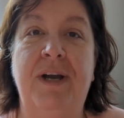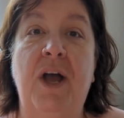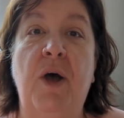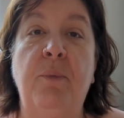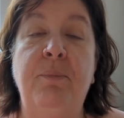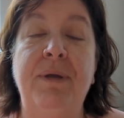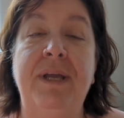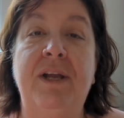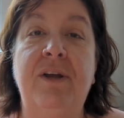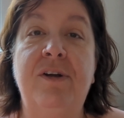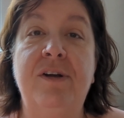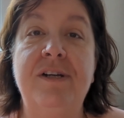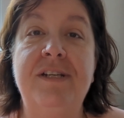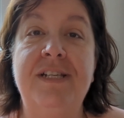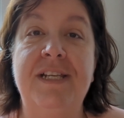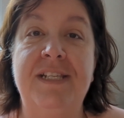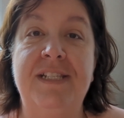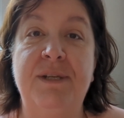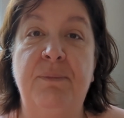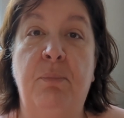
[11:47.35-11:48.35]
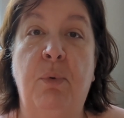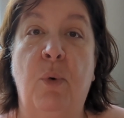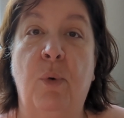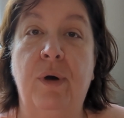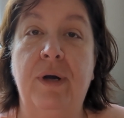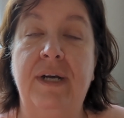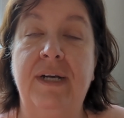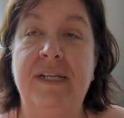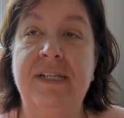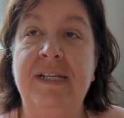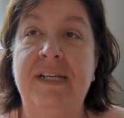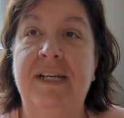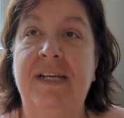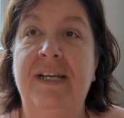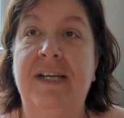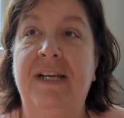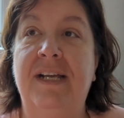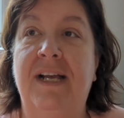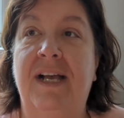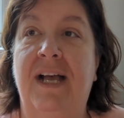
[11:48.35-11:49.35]
helping her to support
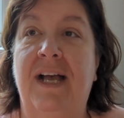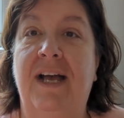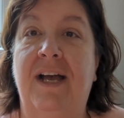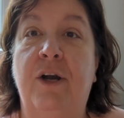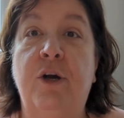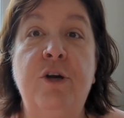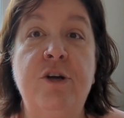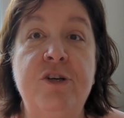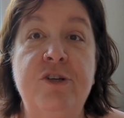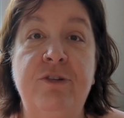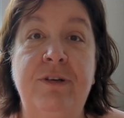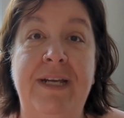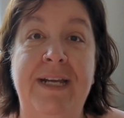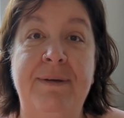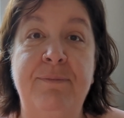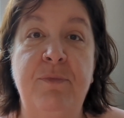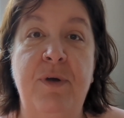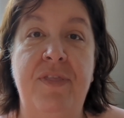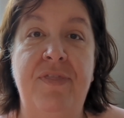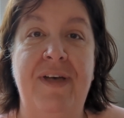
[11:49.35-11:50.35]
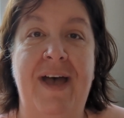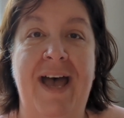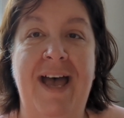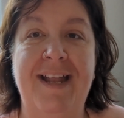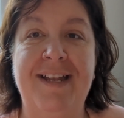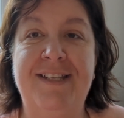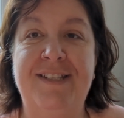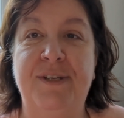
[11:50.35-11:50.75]
her dream with that.